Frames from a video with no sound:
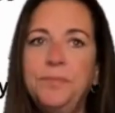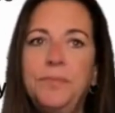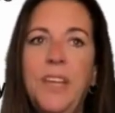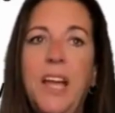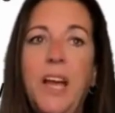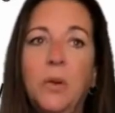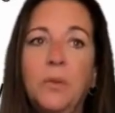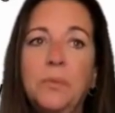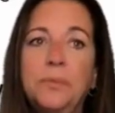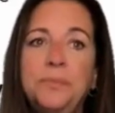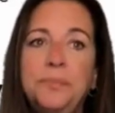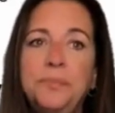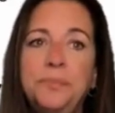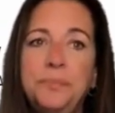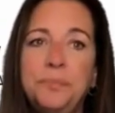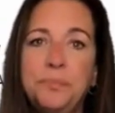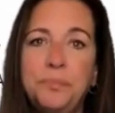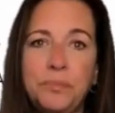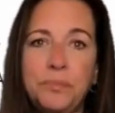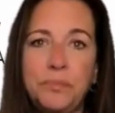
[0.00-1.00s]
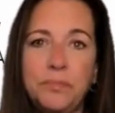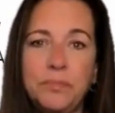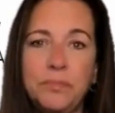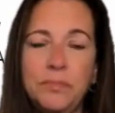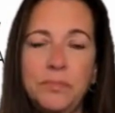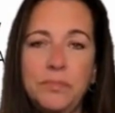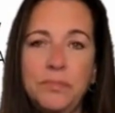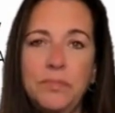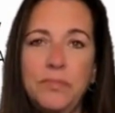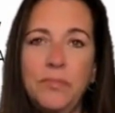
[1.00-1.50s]
Now,
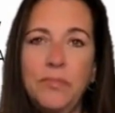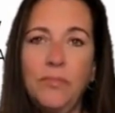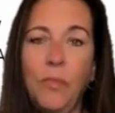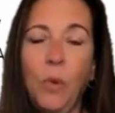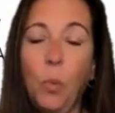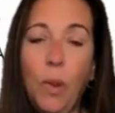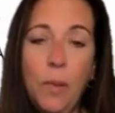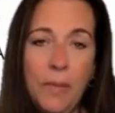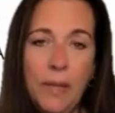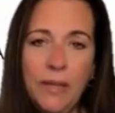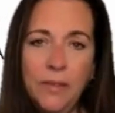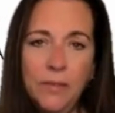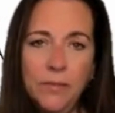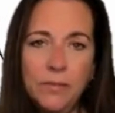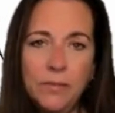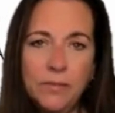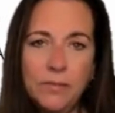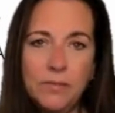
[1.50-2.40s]
women